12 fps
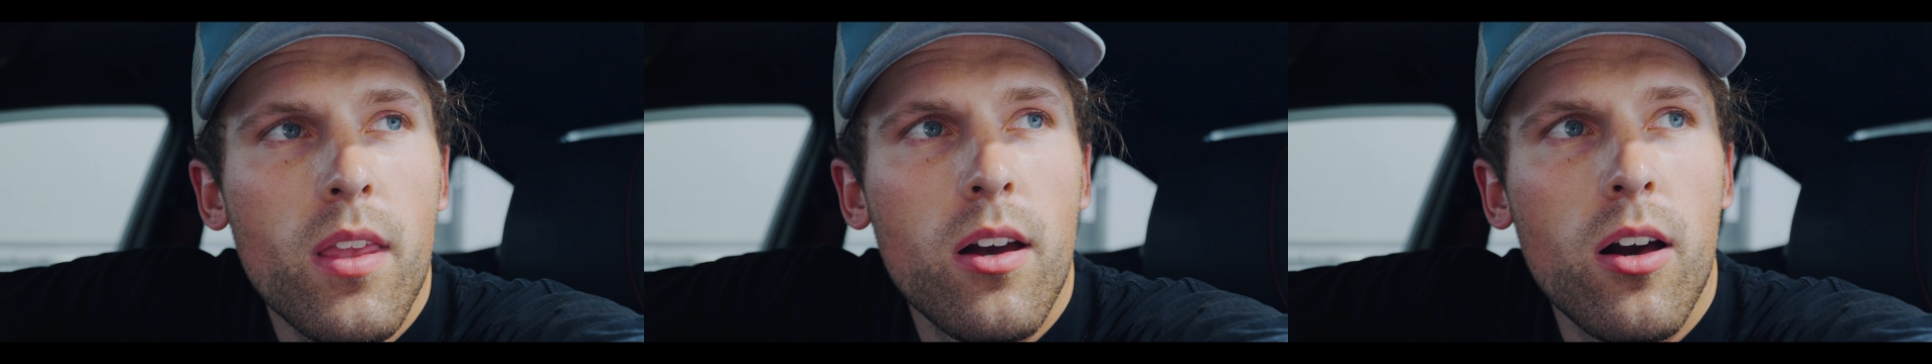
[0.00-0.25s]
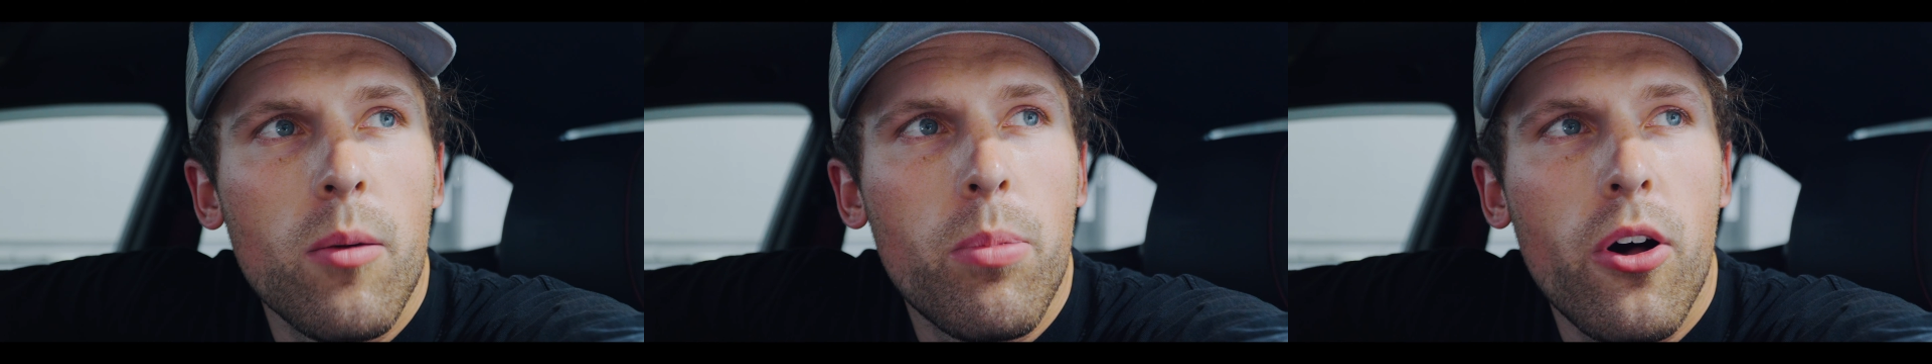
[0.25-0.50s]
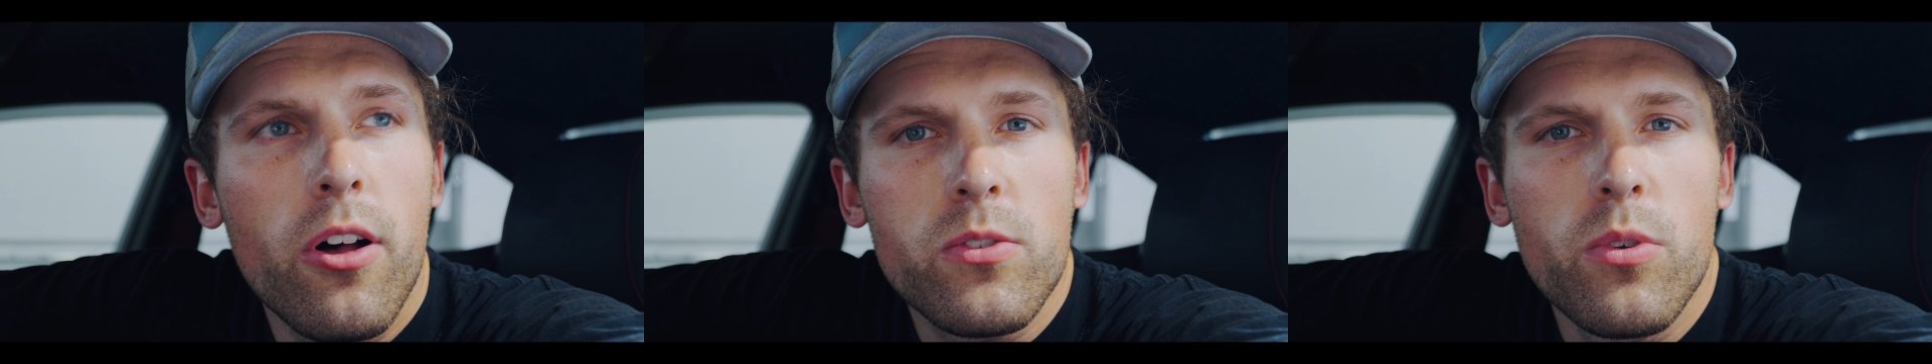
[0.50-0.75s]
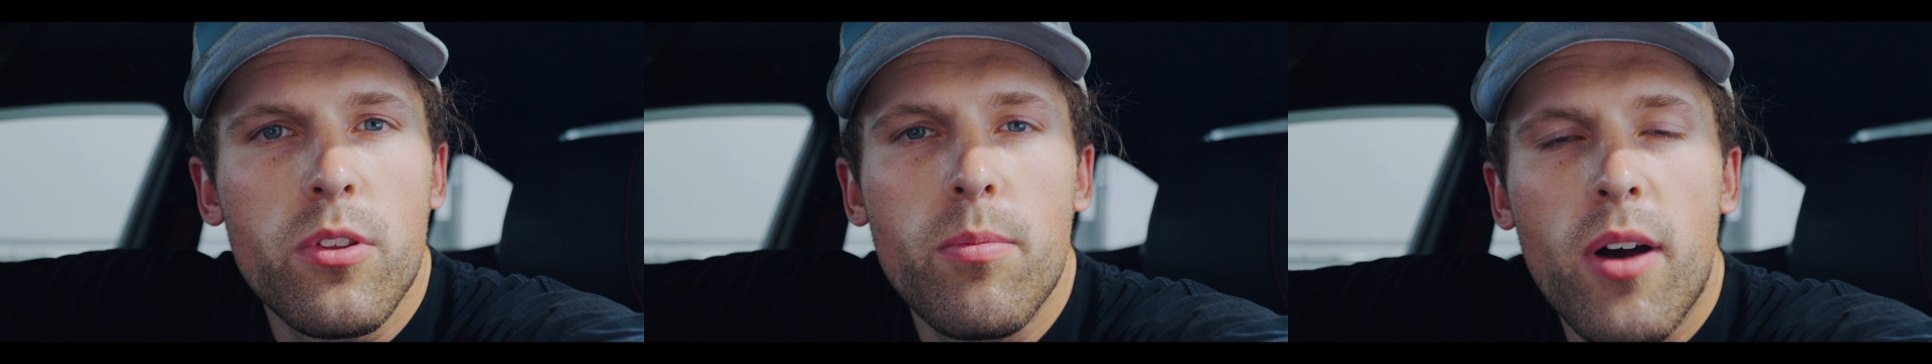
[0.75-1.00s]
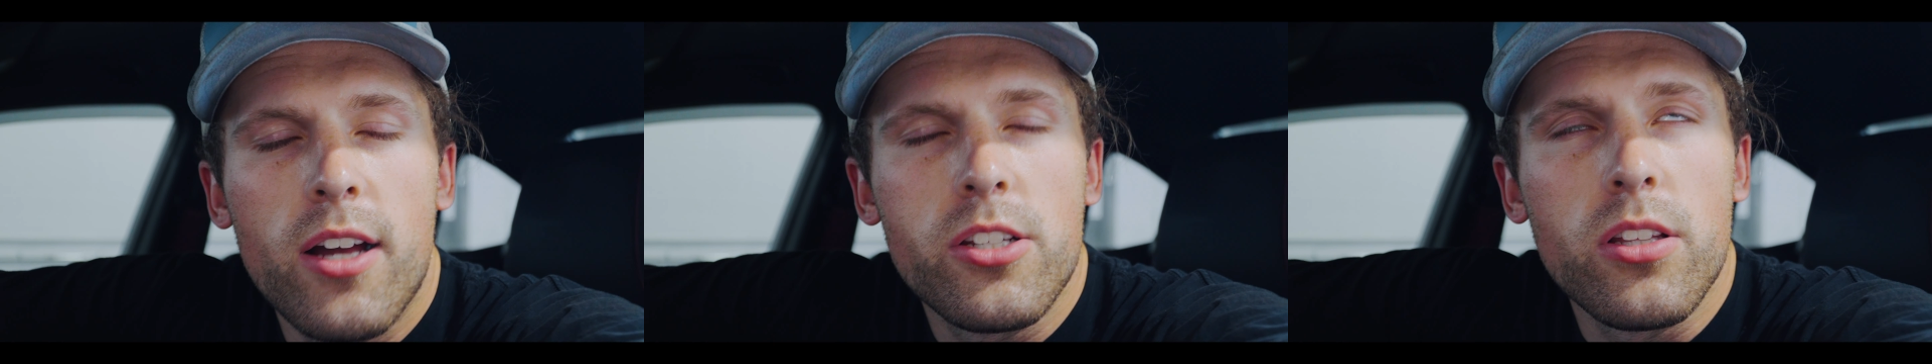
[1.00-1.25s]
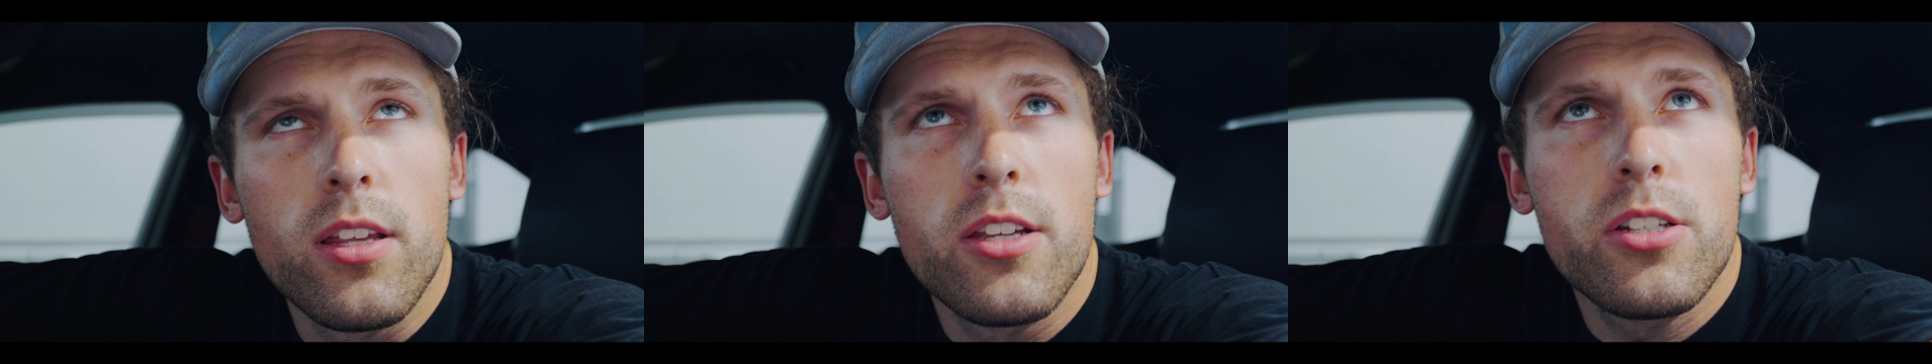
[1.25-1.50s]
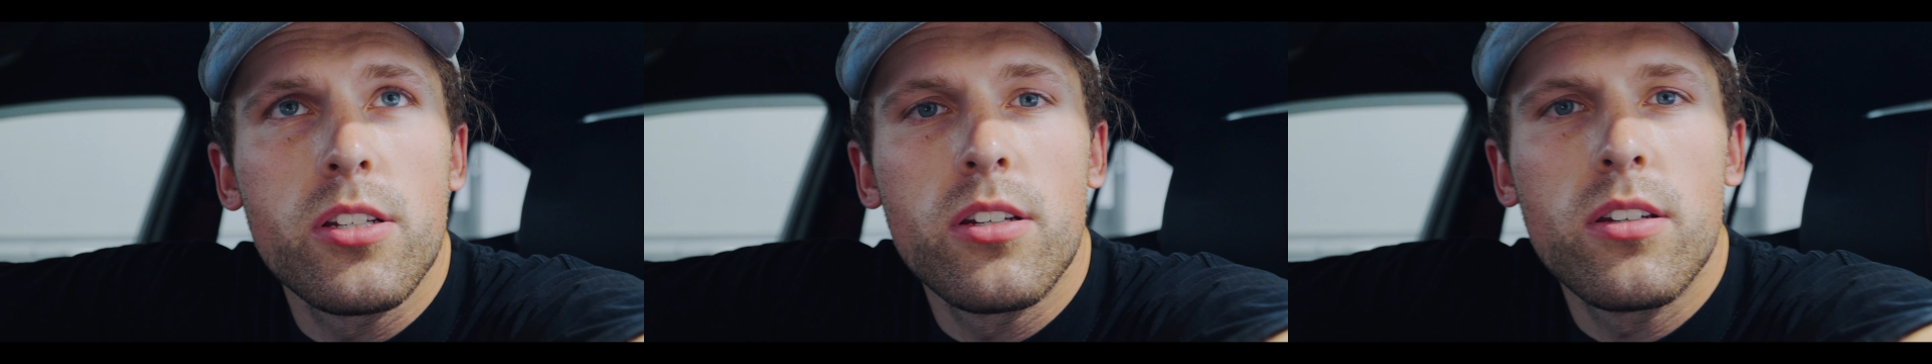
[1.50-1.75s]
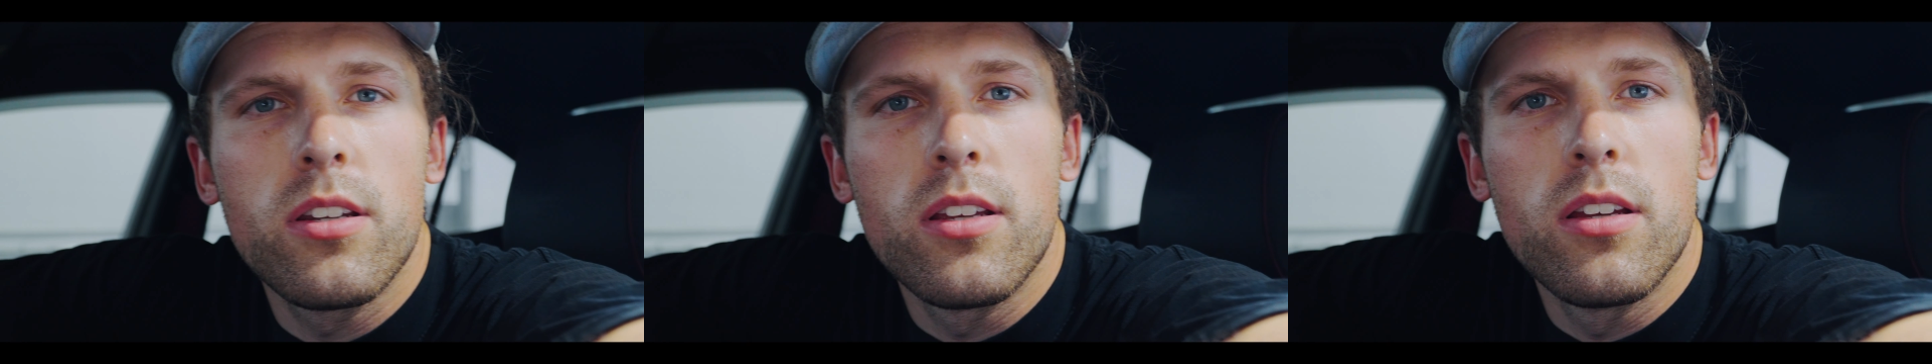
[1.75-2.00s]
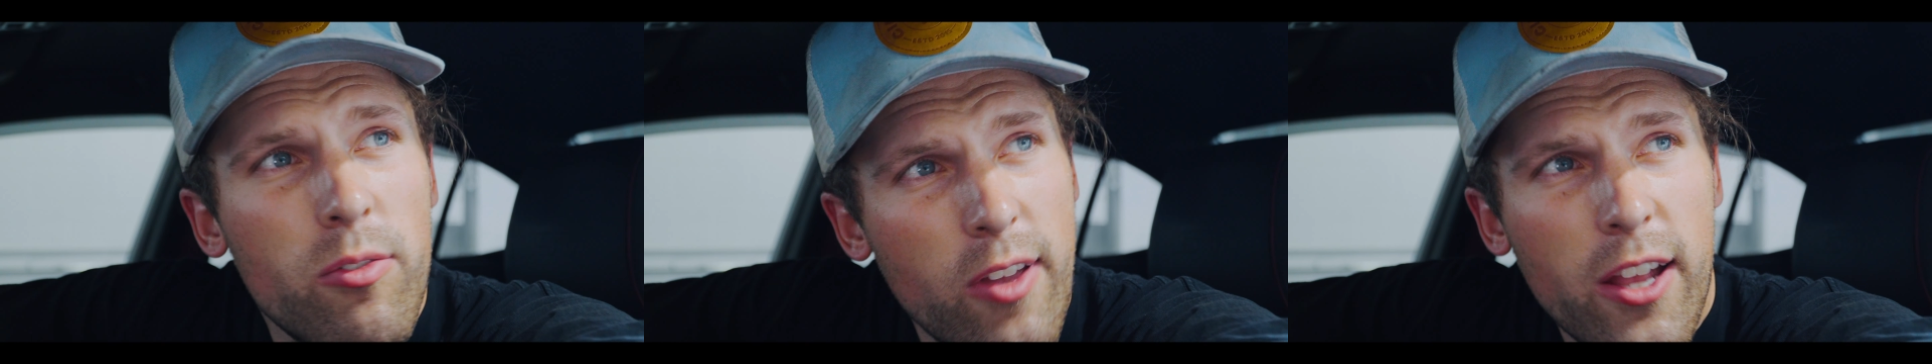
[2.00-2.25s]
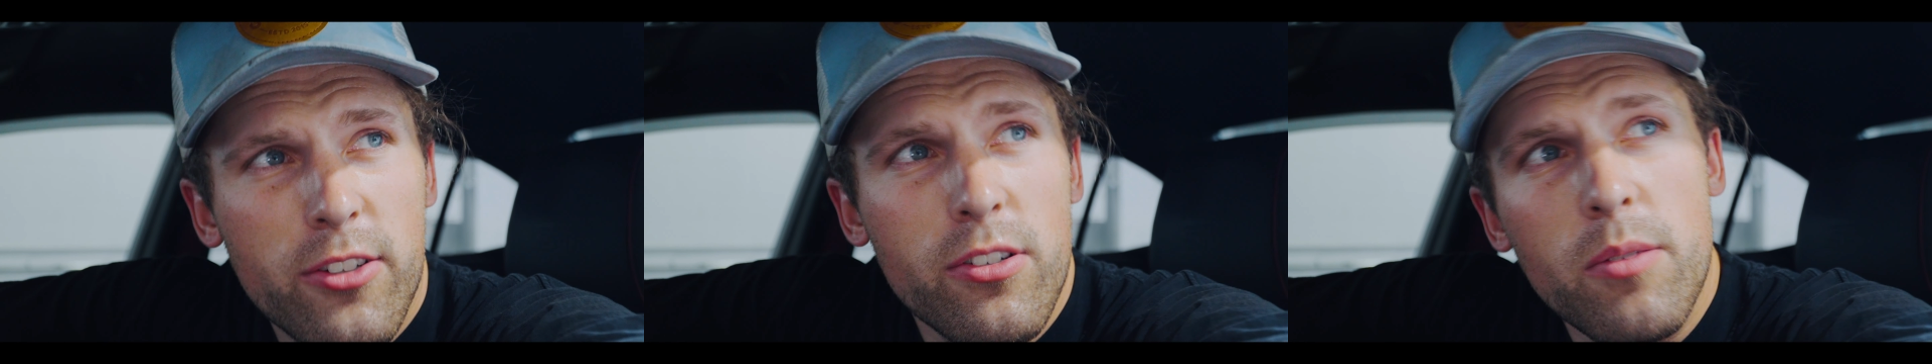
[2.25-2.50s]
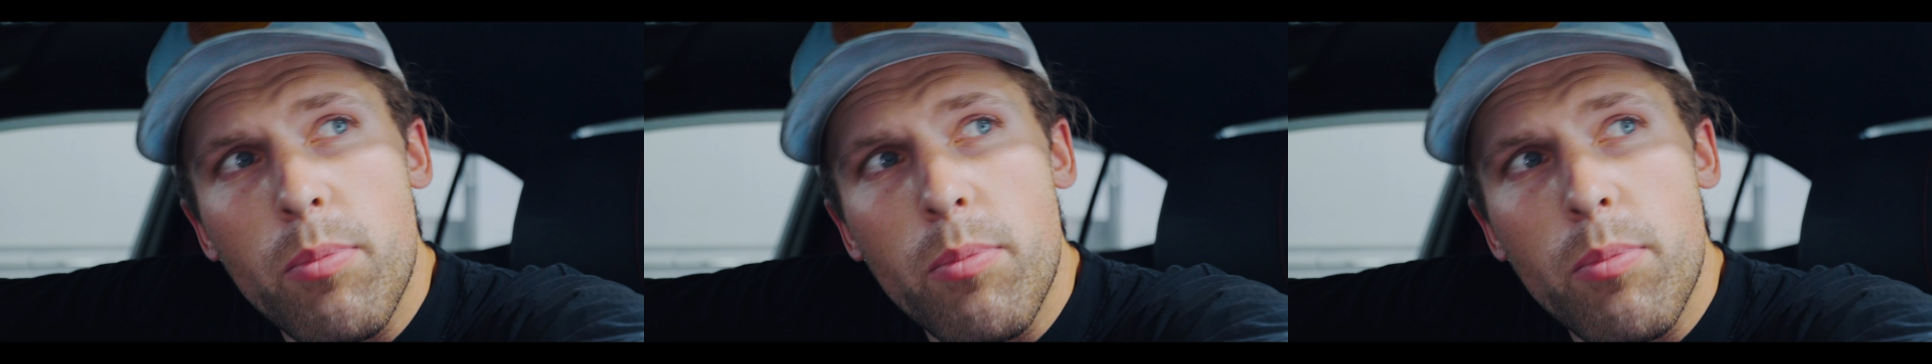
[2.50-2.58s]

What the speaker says: pulse width modulation factory